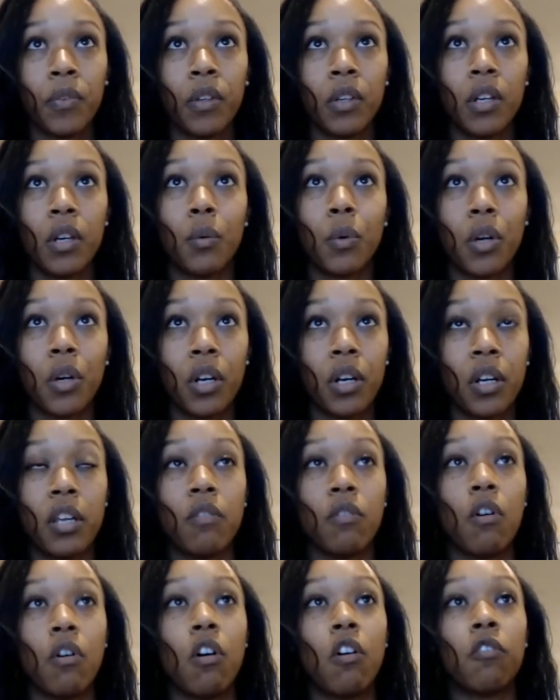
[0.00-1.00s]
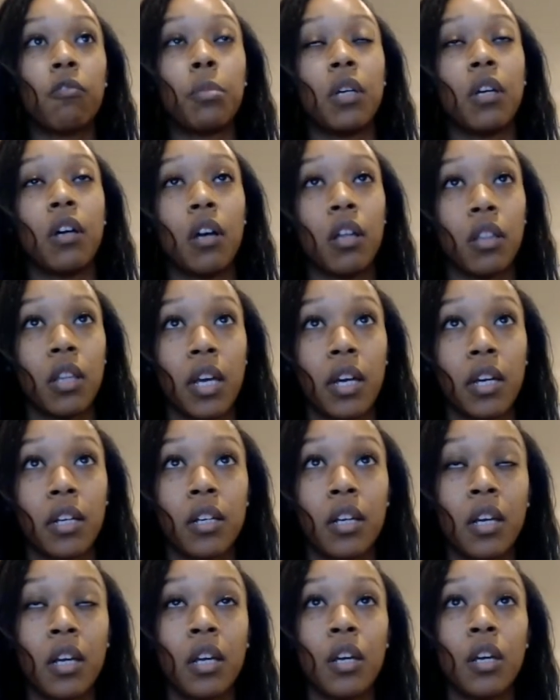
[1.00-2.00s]
We're going to evolve beyond
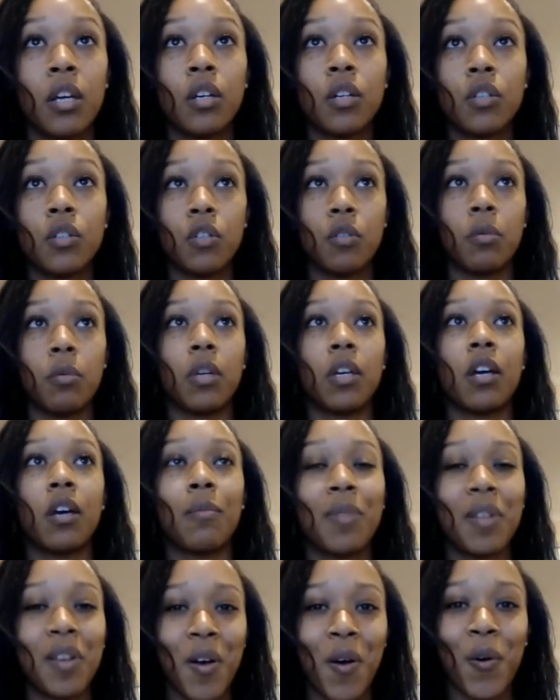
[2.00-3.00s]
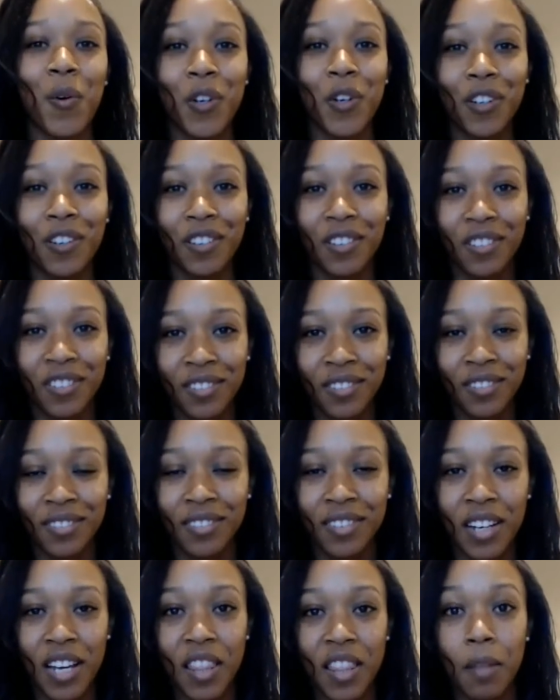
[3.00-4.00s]
that to become the owner
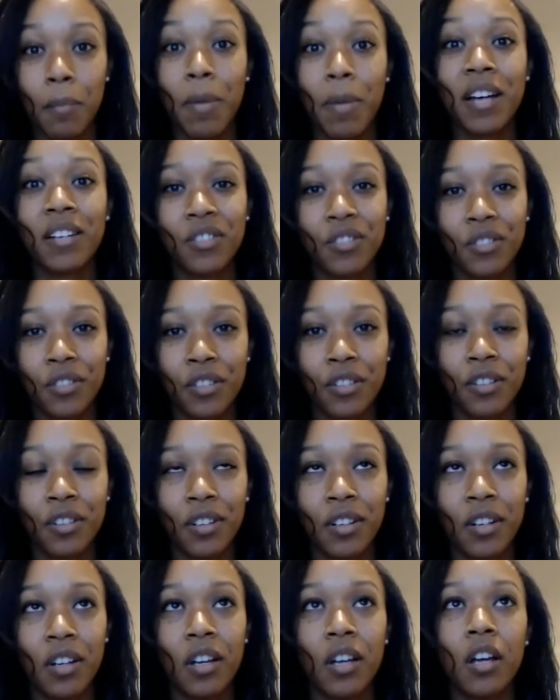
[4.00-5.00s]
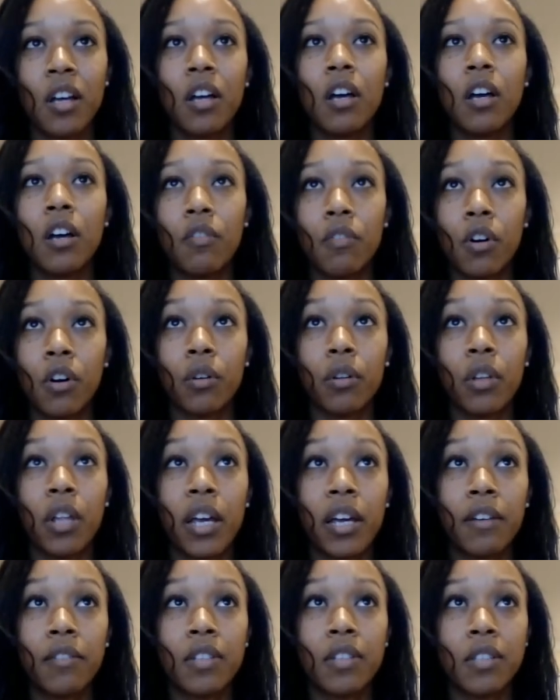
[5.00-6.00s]
and the master of our own life
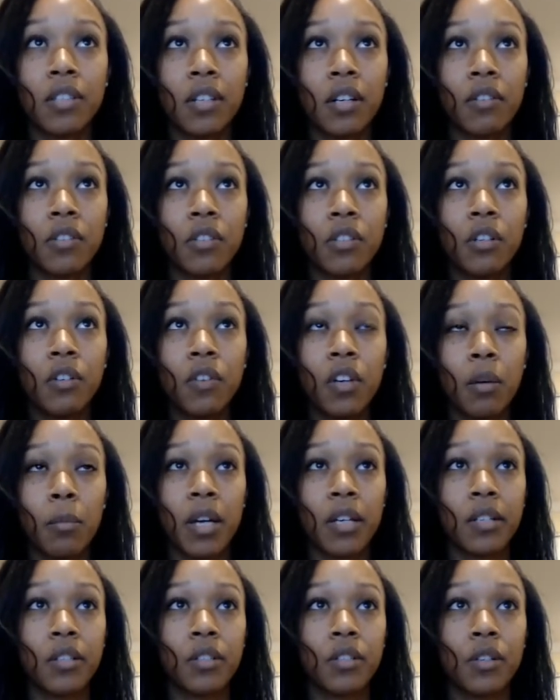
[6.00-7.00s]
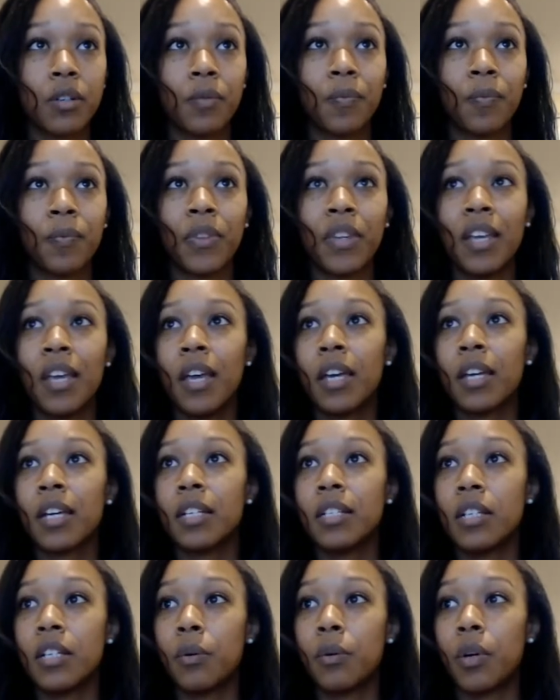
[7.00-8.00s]
instead of serving a master.
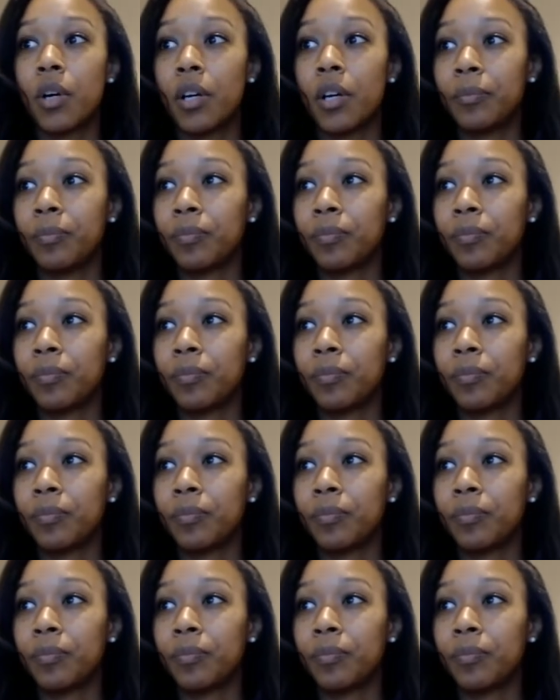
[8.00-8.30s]
Continuing on.